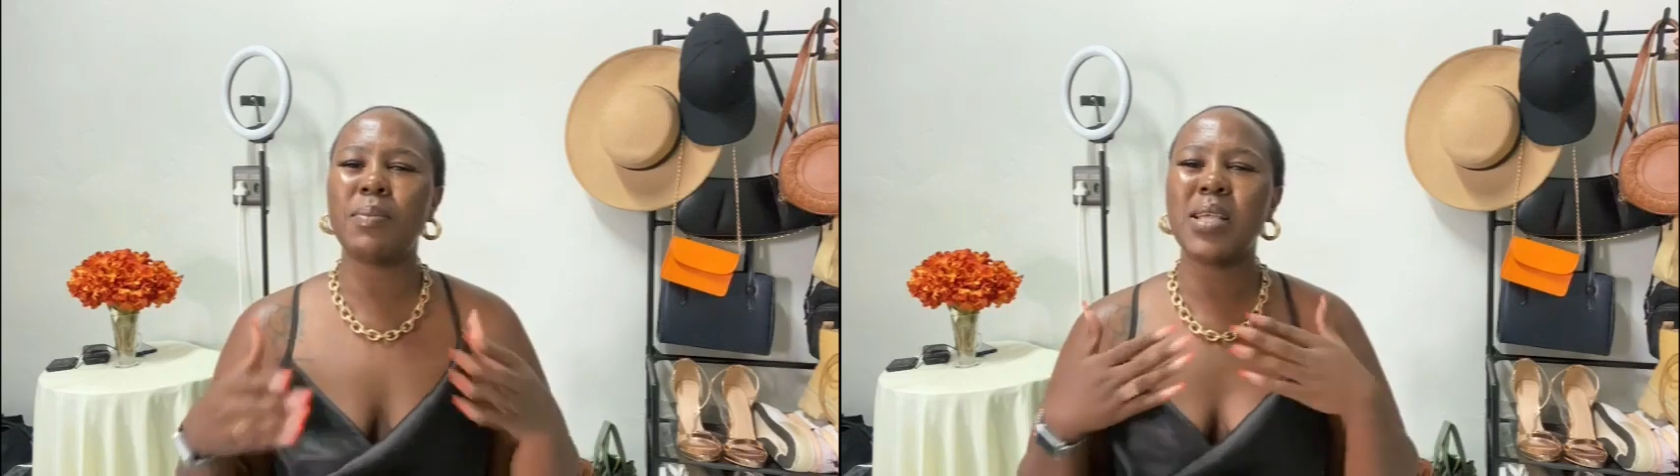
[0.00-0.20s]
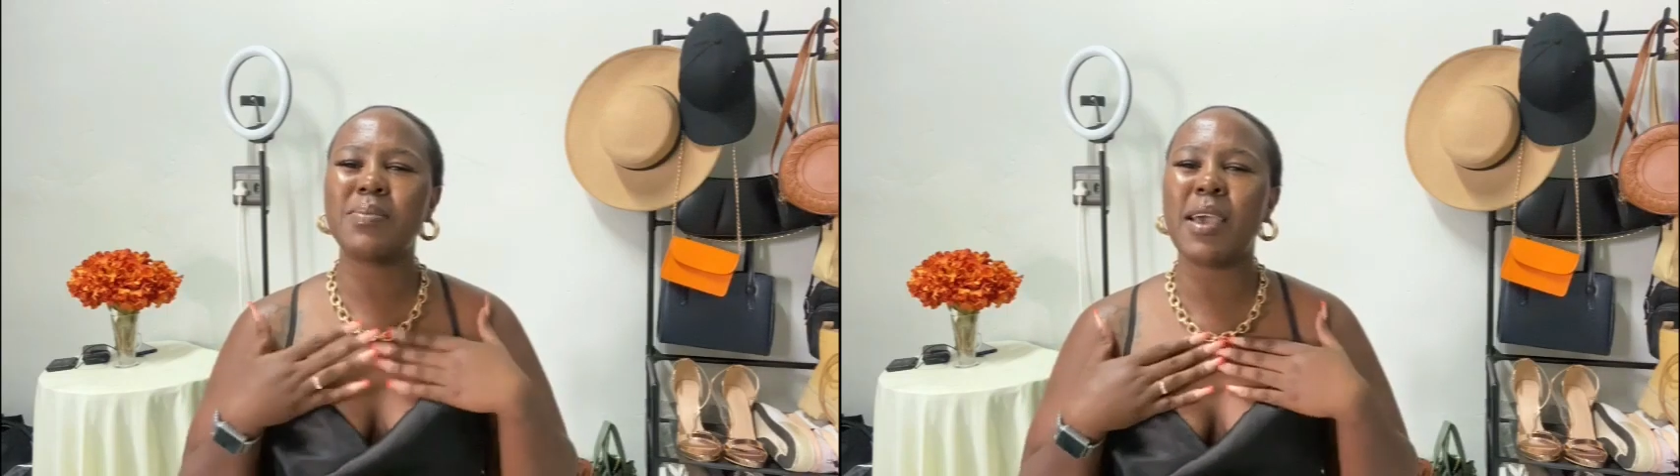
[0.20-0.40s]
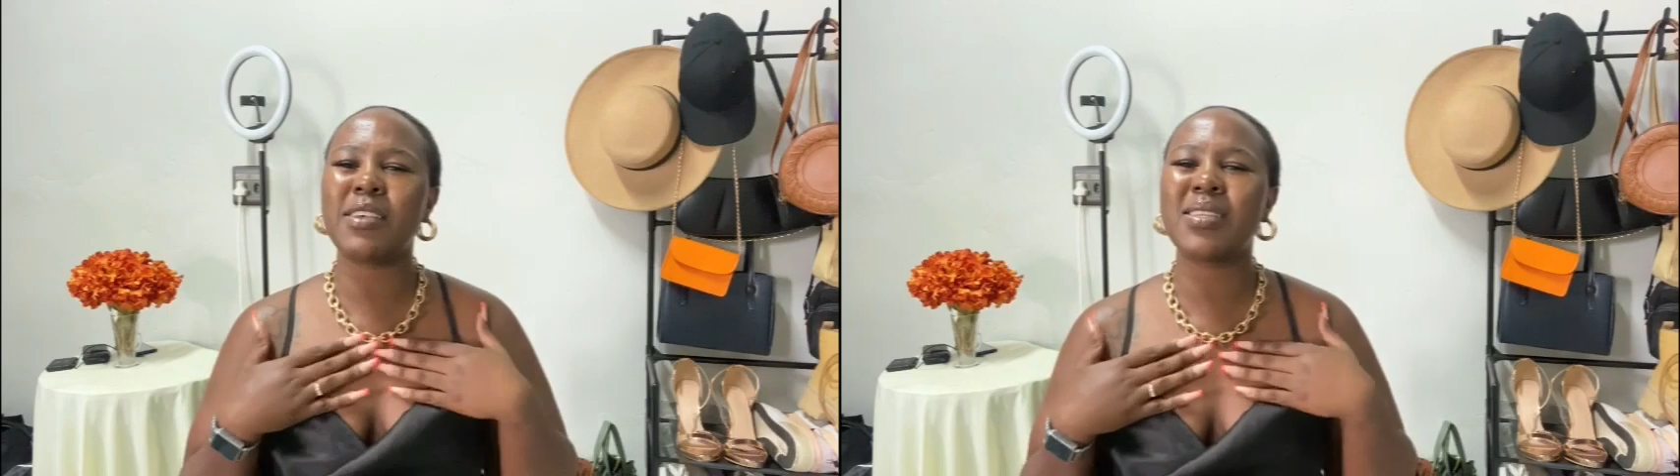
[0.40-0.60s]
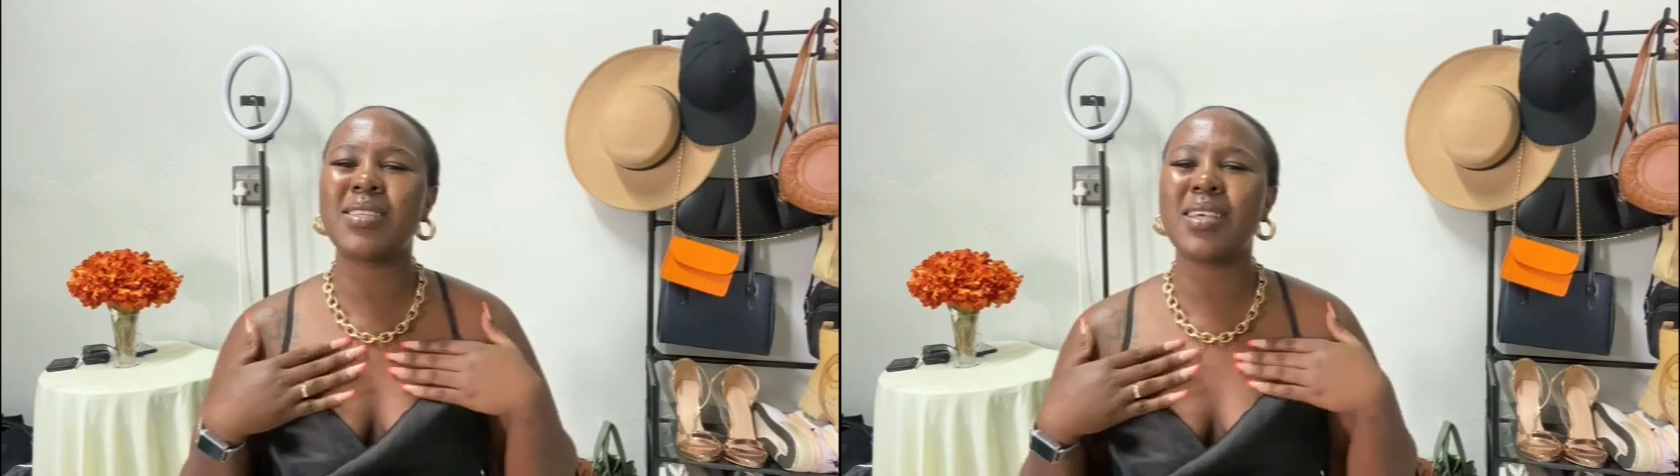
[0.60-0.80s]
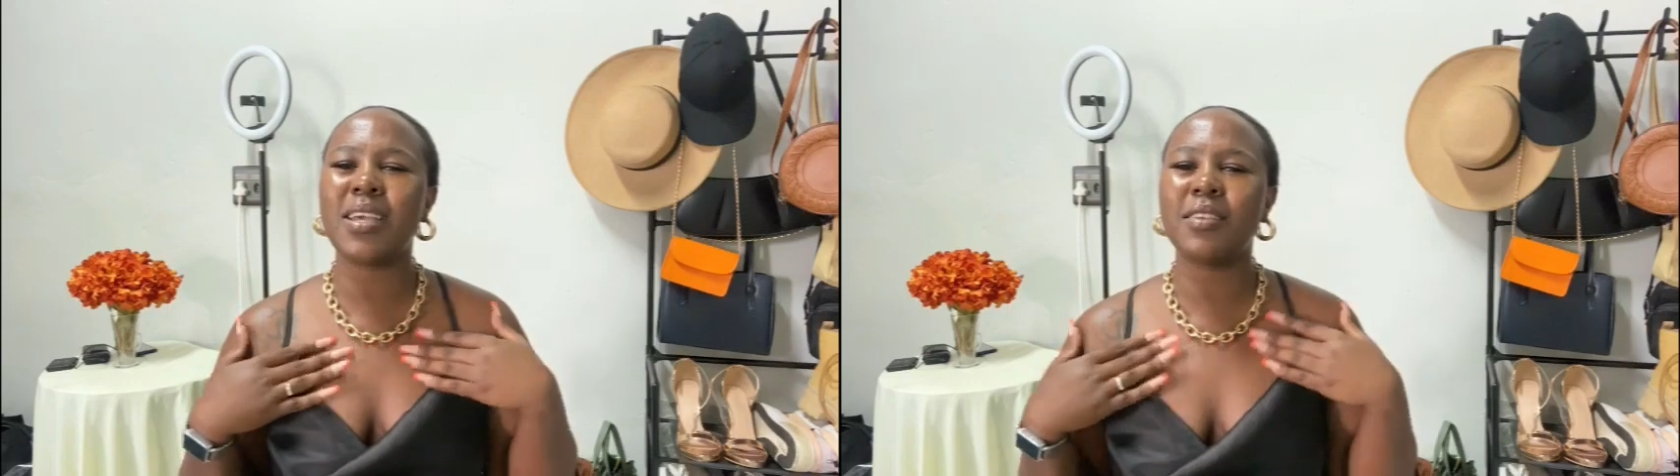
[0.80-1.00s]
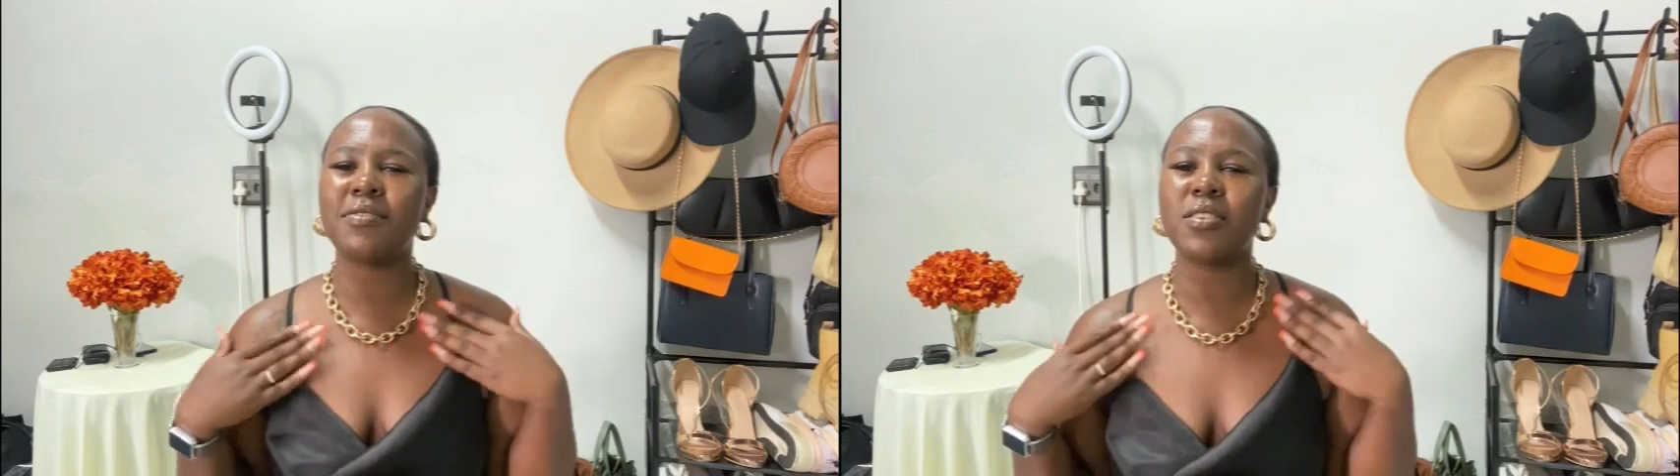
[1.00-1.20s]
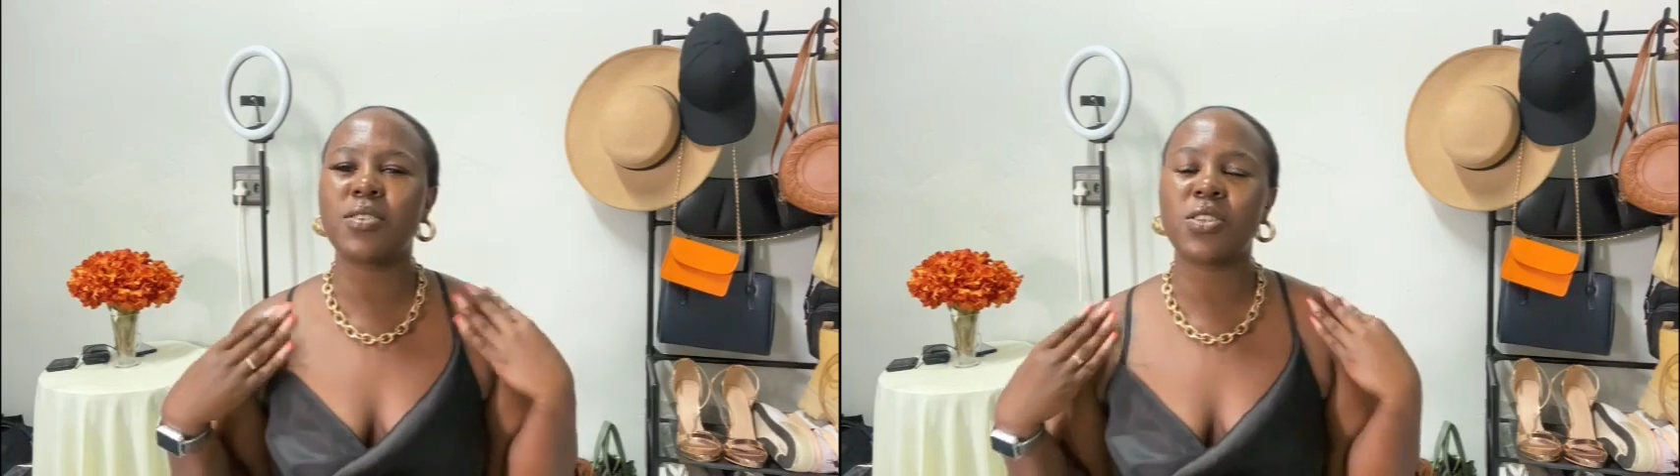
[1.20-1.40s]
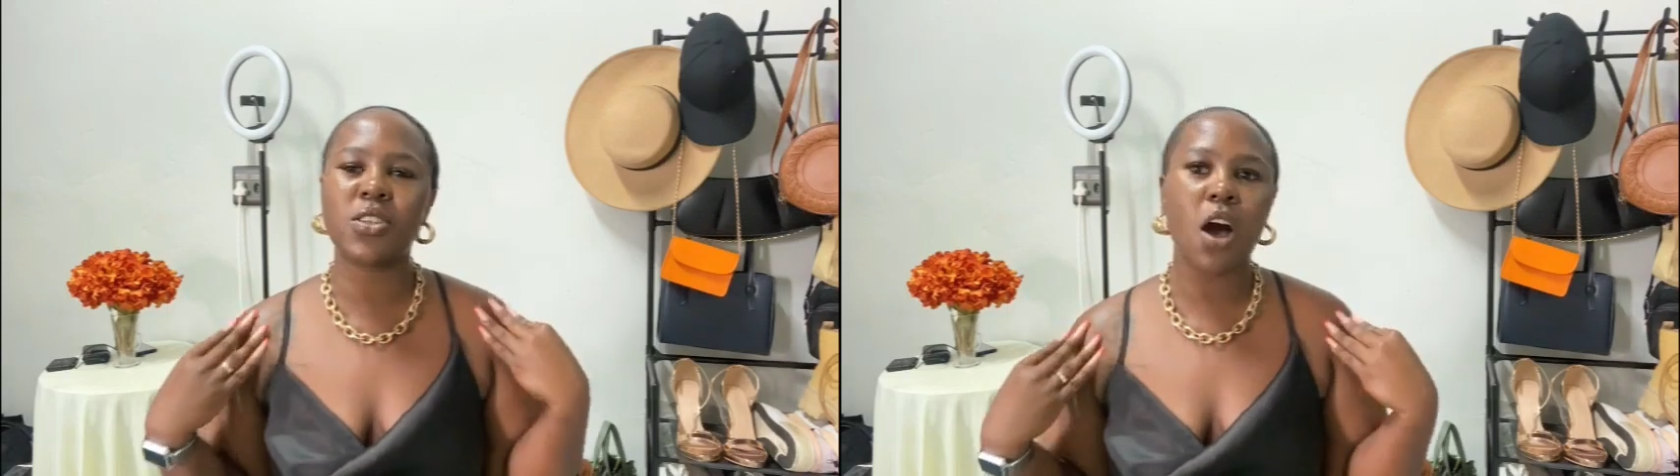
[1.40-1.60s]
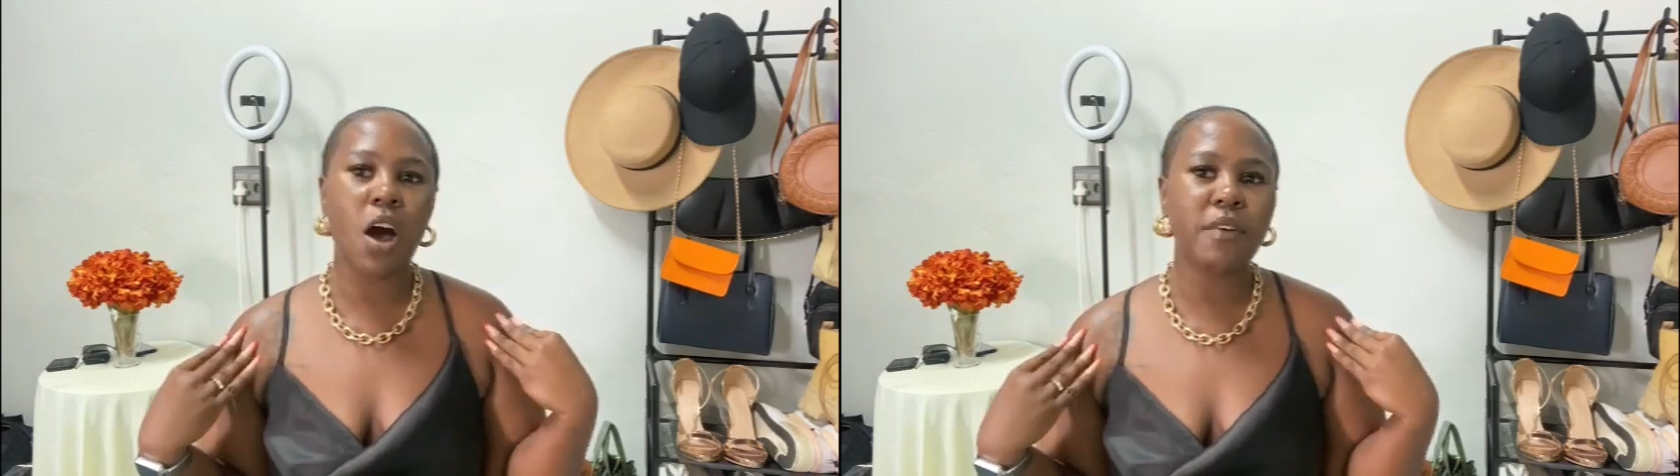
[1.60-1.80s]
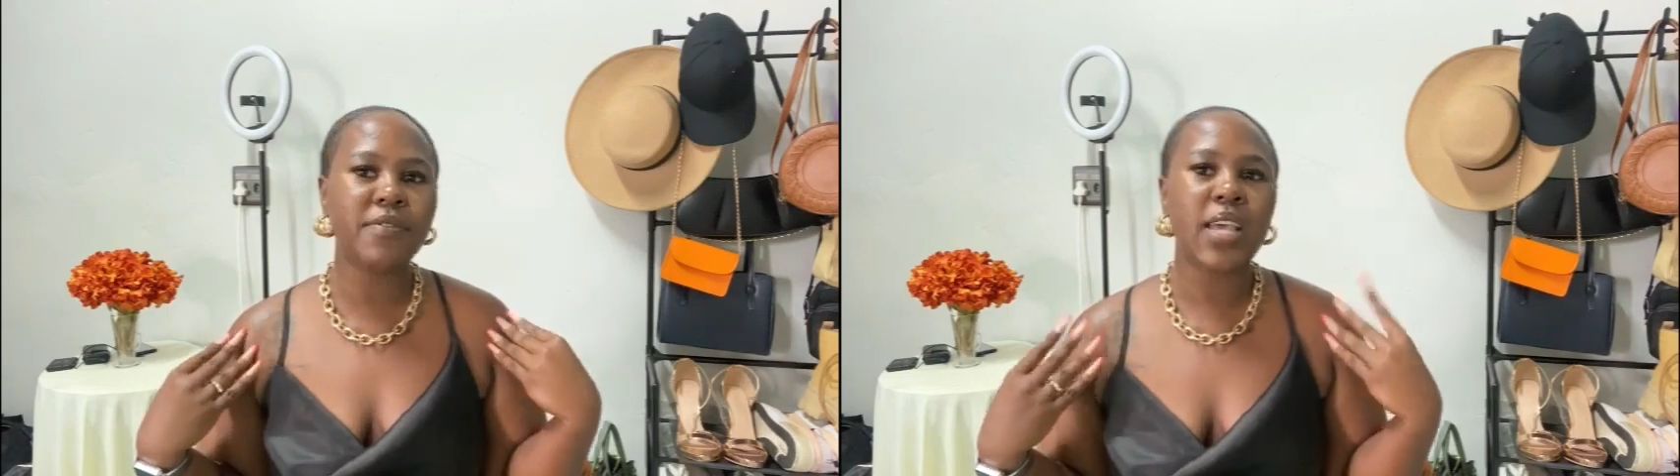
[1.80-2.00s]
It makes my skin feel
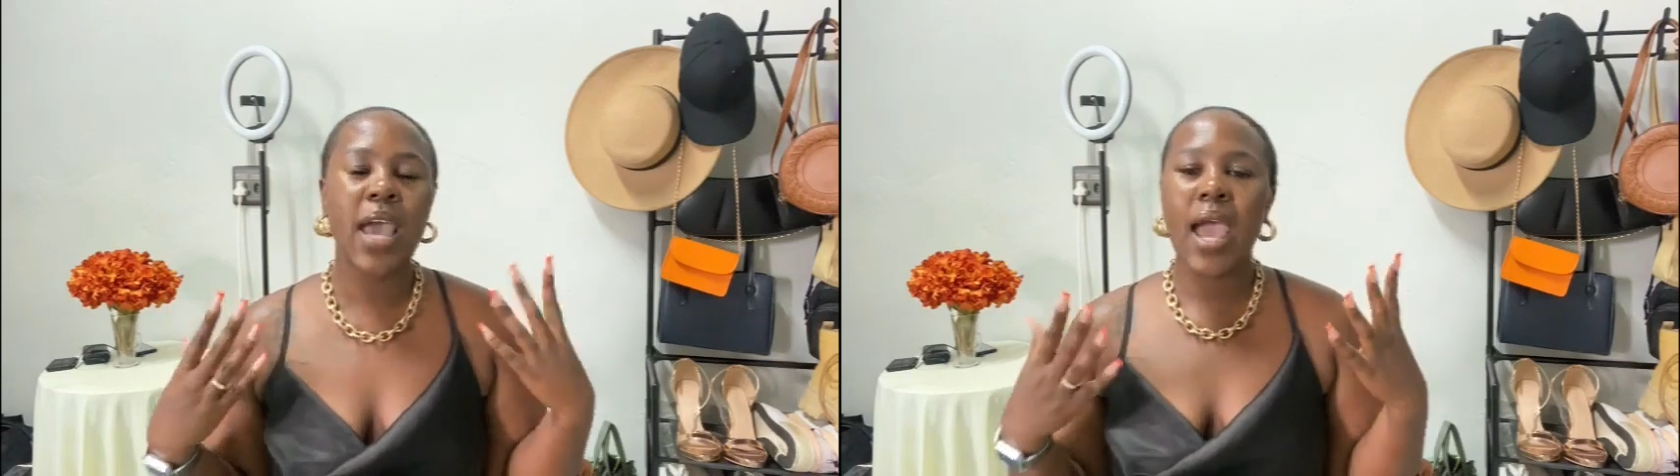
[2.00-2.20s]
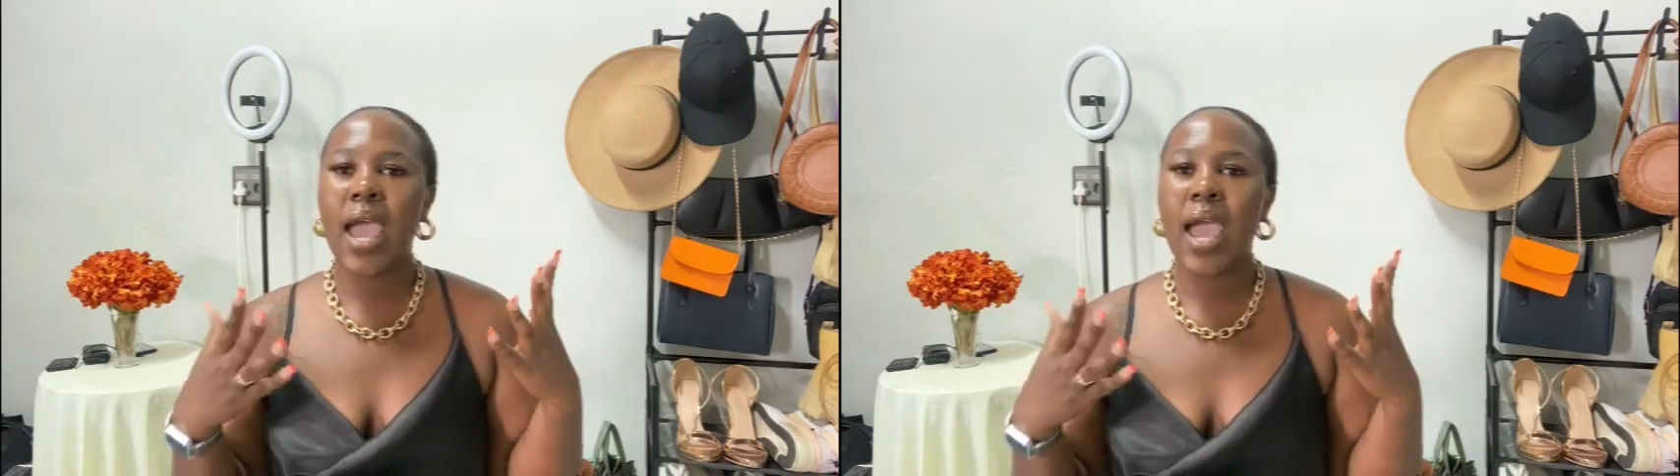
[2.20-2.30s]
soft.